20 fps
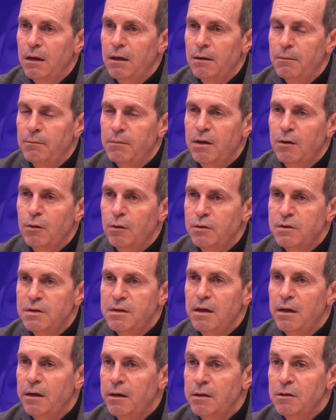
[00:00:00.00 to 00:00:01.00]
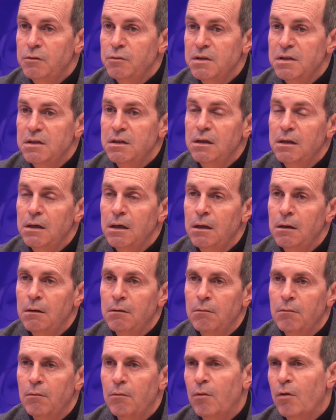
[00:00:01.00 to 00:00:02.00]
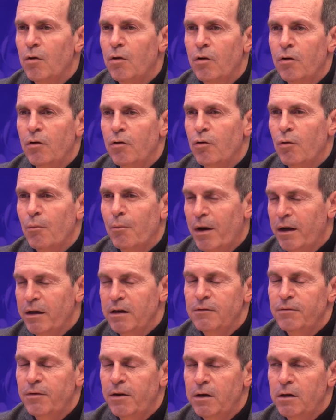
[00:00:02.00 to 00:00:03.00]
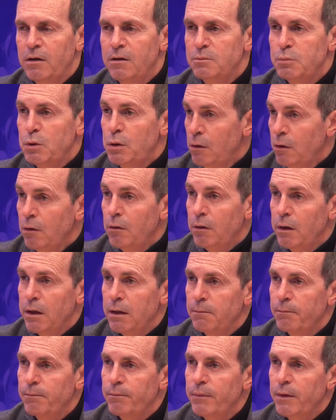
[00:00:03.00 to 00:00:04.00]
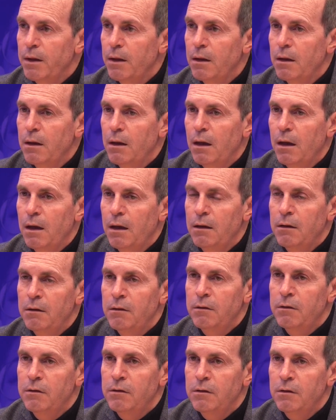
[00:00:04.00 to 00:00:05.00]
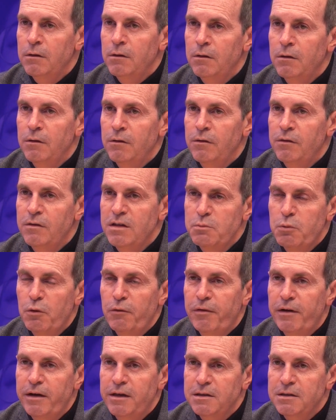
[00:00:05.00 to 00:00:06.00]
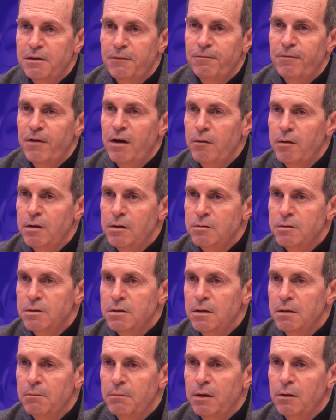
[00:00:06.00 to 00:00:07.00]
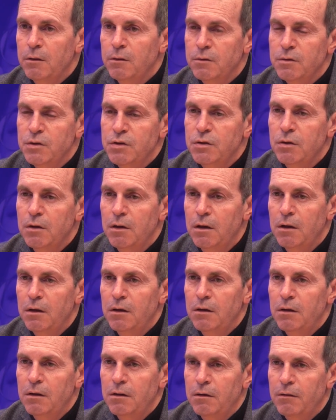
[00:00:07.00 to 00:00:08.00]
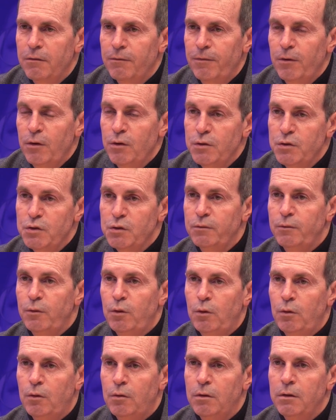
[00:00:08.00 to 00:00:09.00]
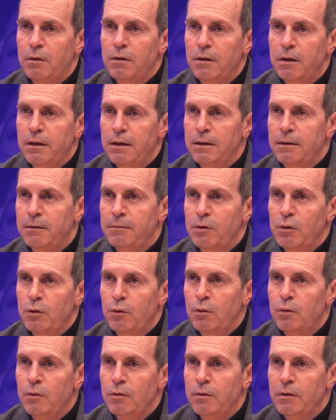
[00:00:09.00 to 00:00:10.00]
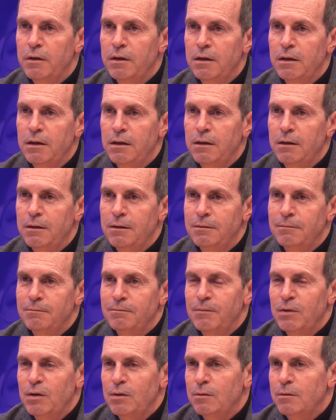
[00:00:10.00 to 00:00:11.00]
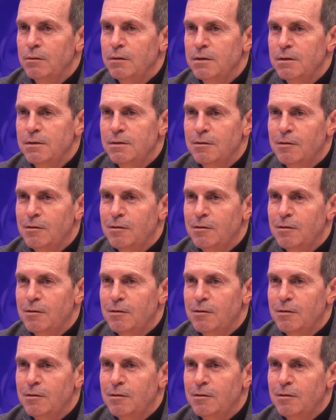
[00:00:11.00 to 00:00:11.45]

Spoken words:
because they are interested in market finance, but not only. And these profiles are very interesting because, first of all, you know, it's